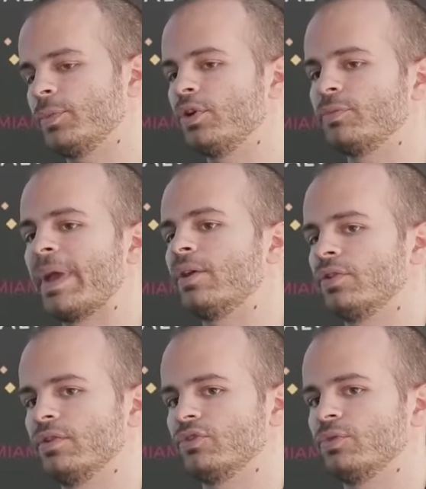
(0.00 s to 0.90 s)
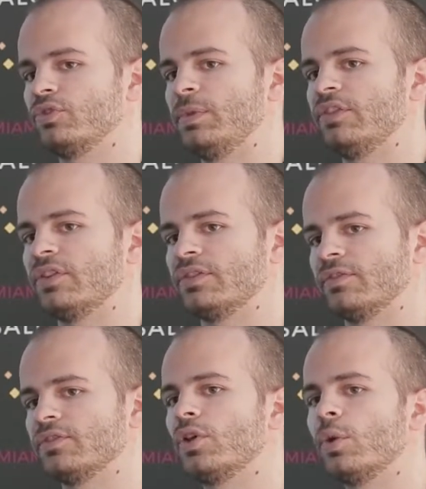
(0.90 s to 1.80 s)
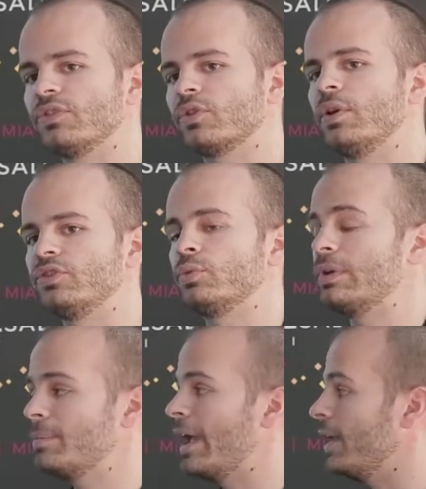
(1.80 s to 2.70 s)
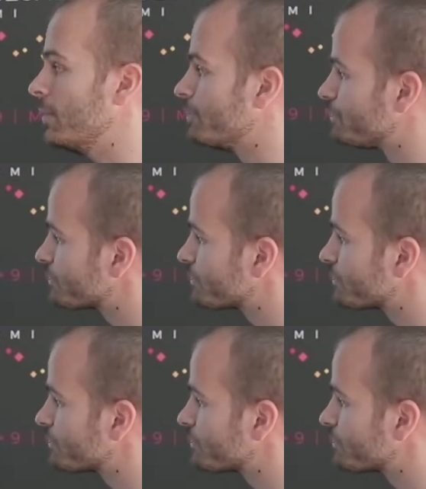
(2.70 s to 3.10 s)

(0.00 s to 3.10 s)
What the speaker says: sparse boundaries, which means that the flow is going to remain